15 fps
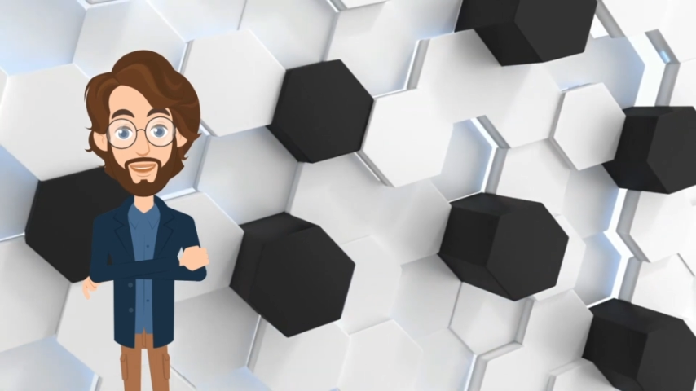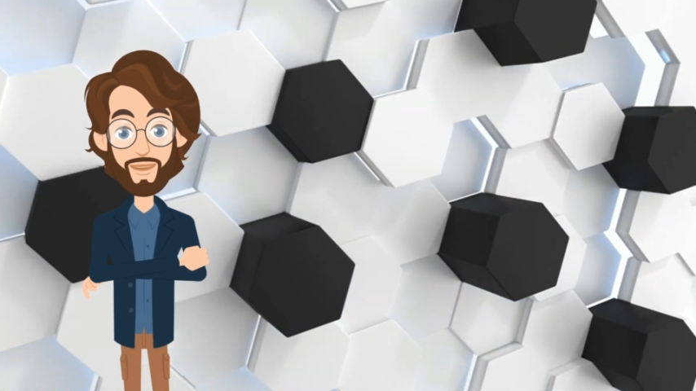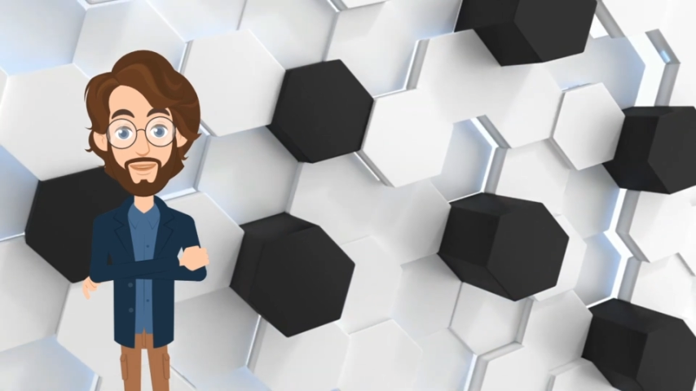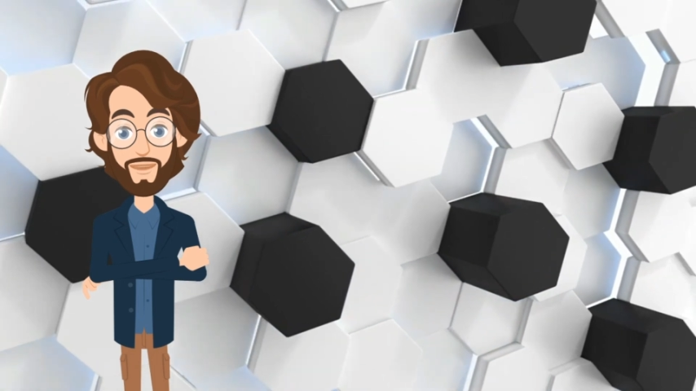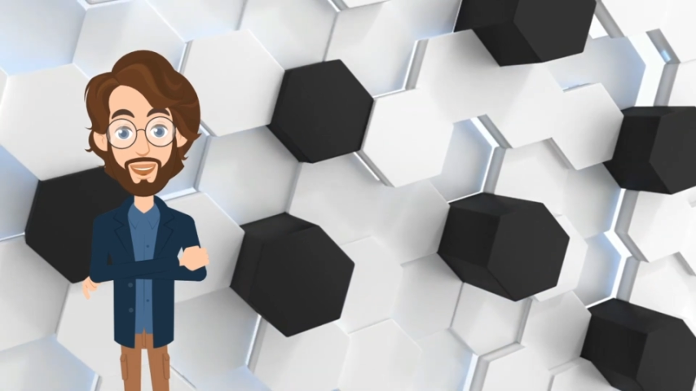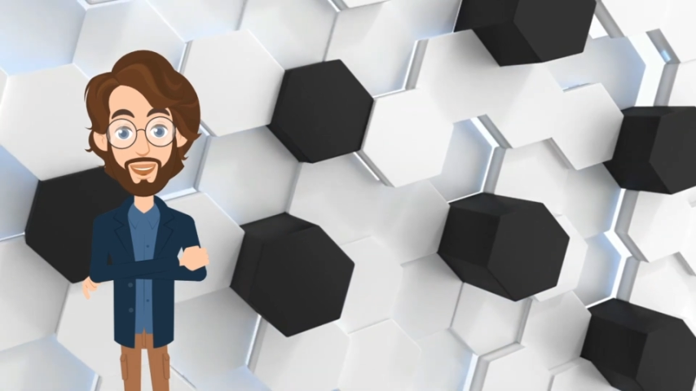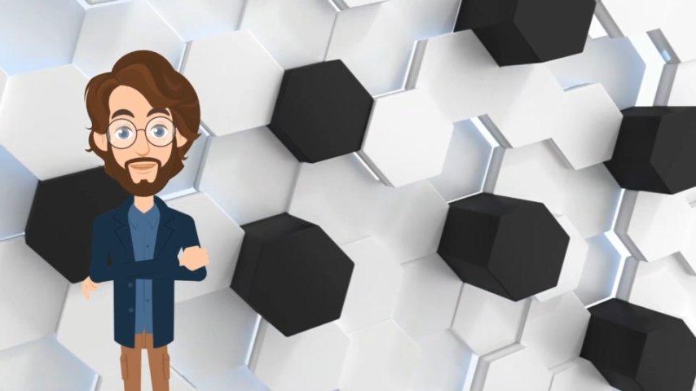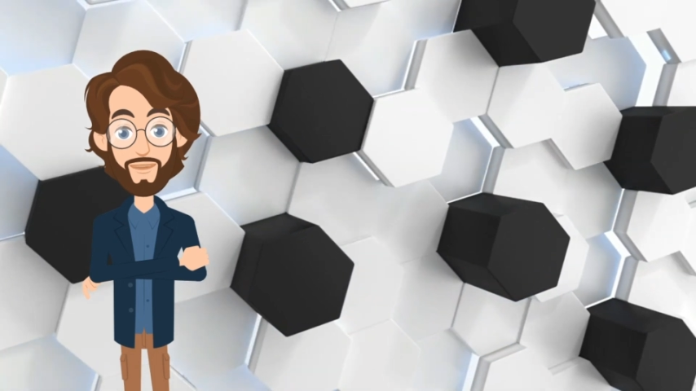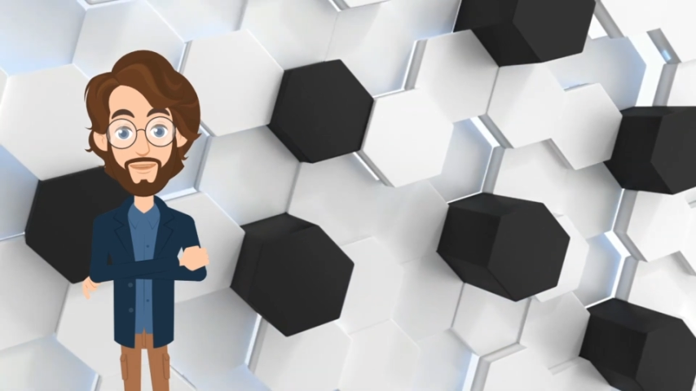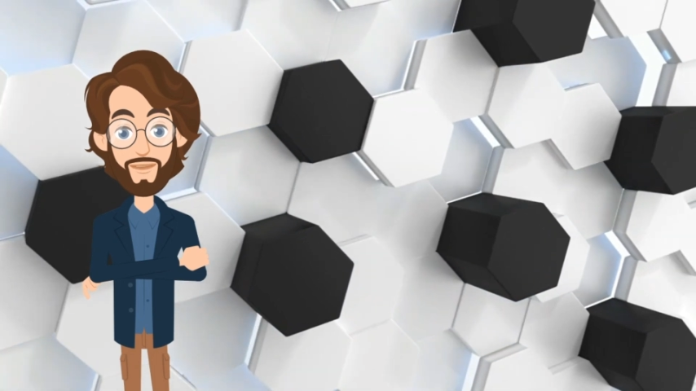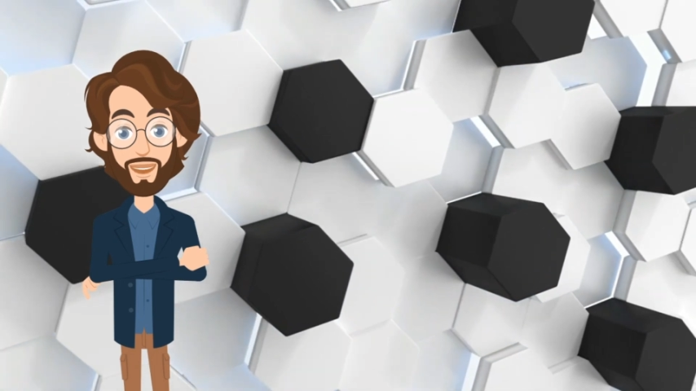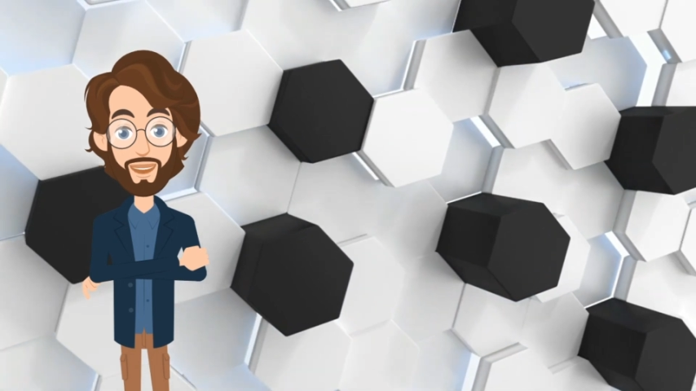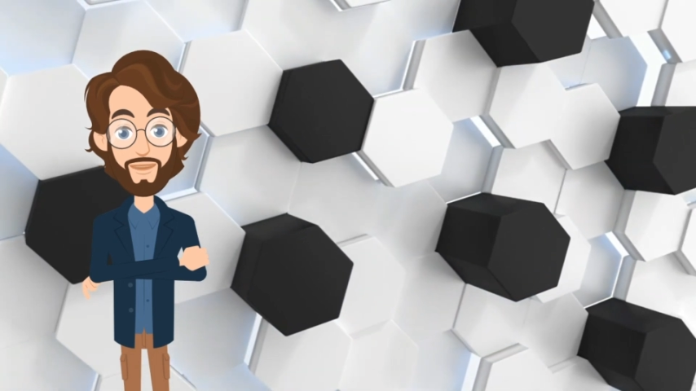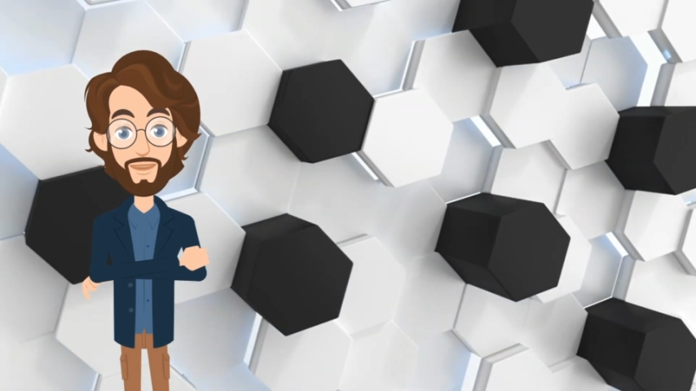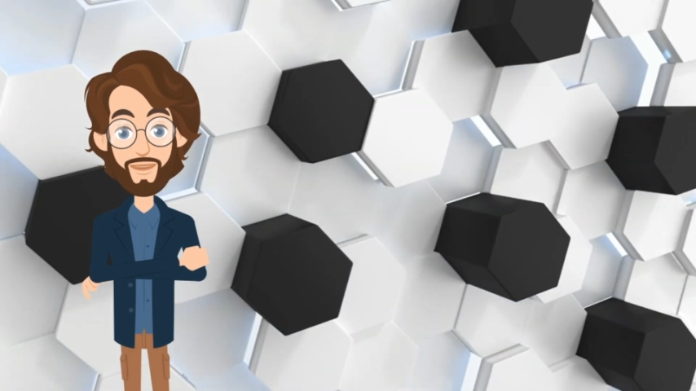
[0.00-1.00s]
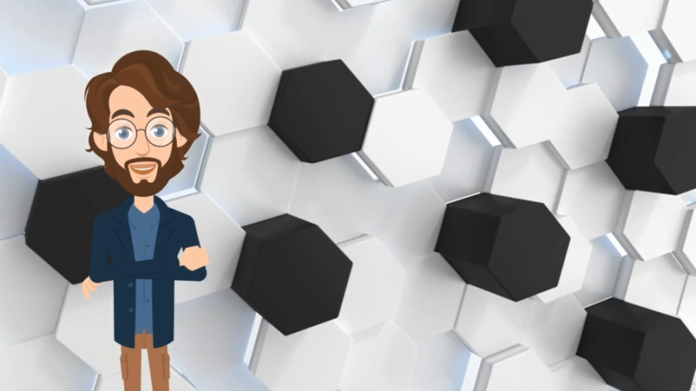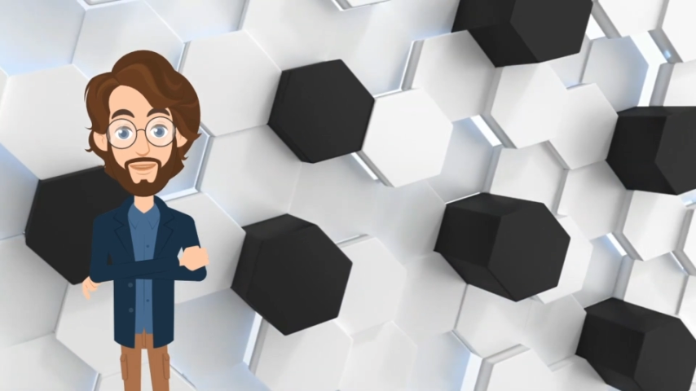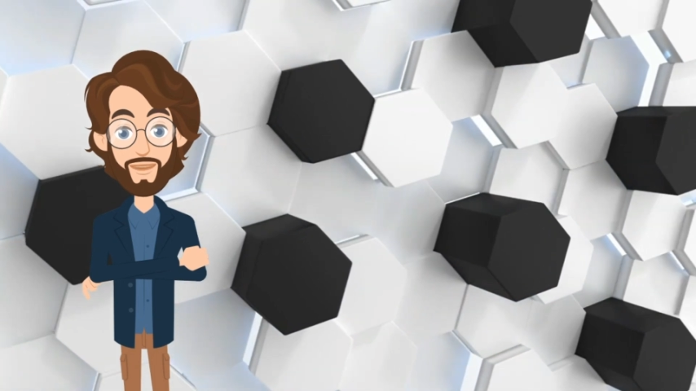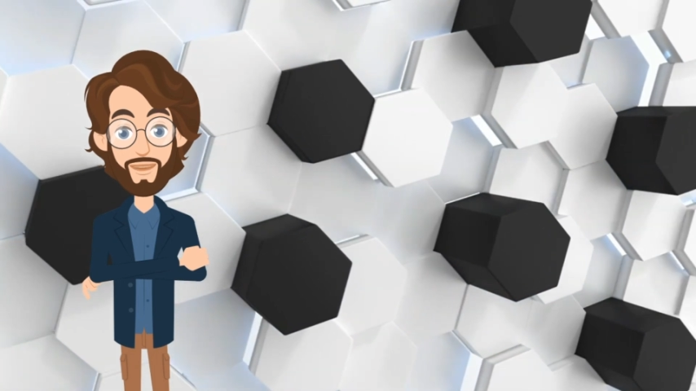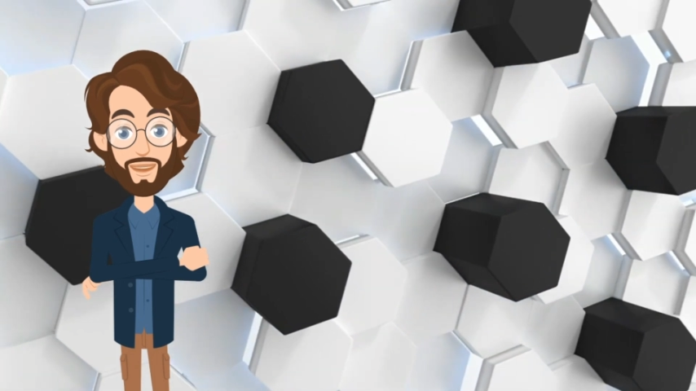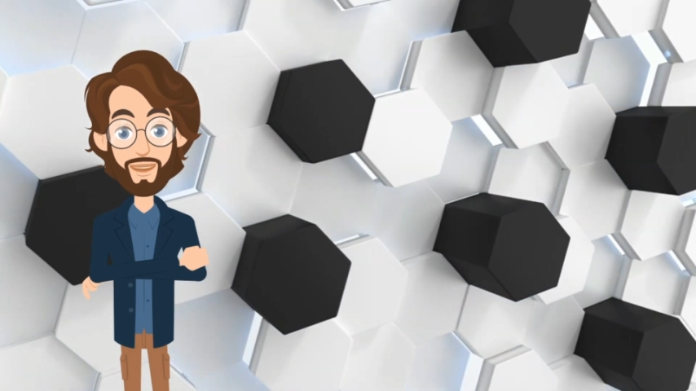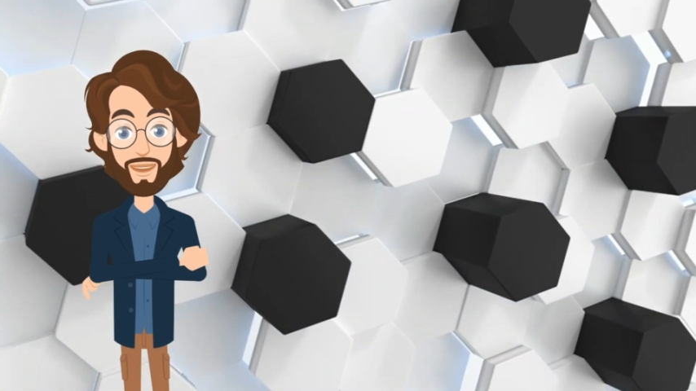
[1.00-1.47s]
to compare ourselves
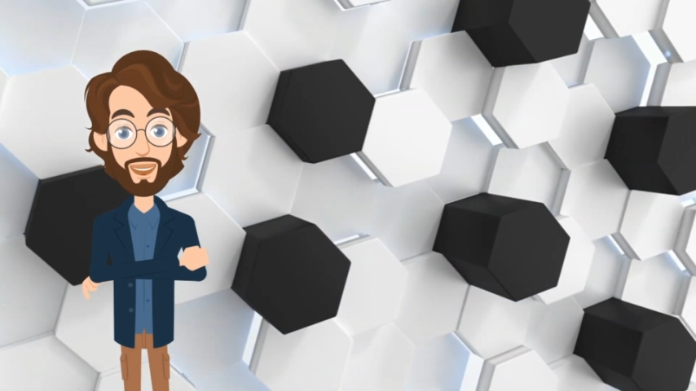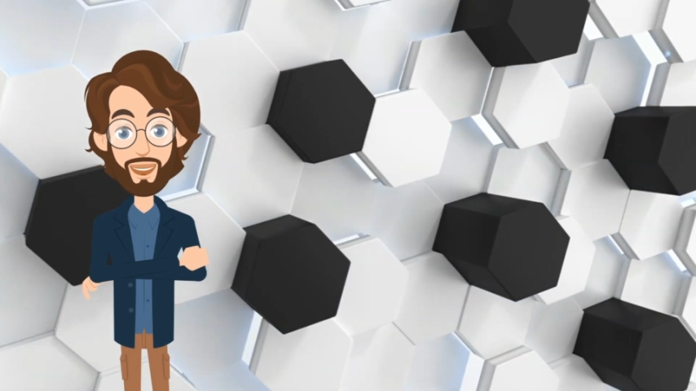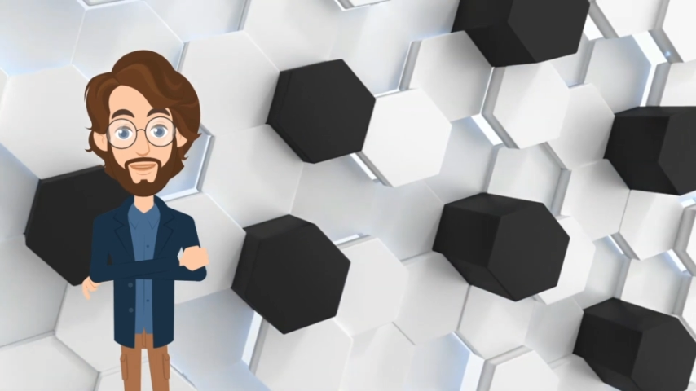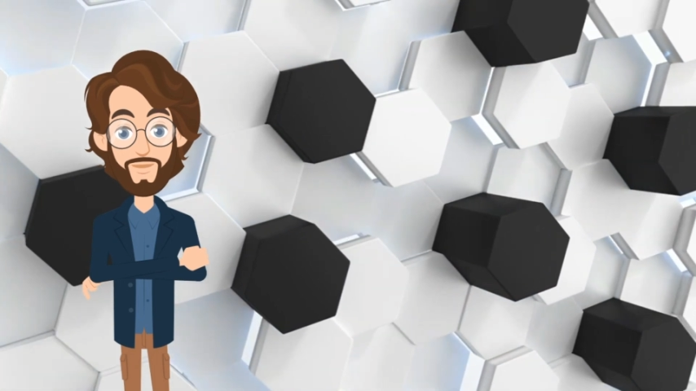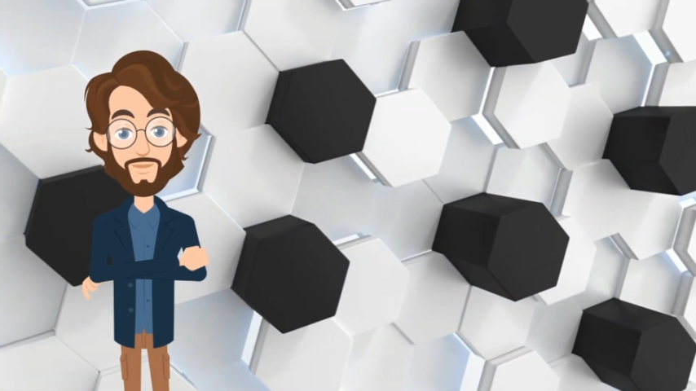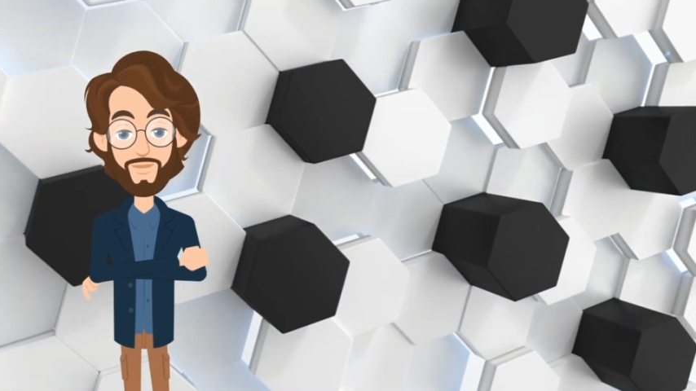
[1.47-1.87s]
to others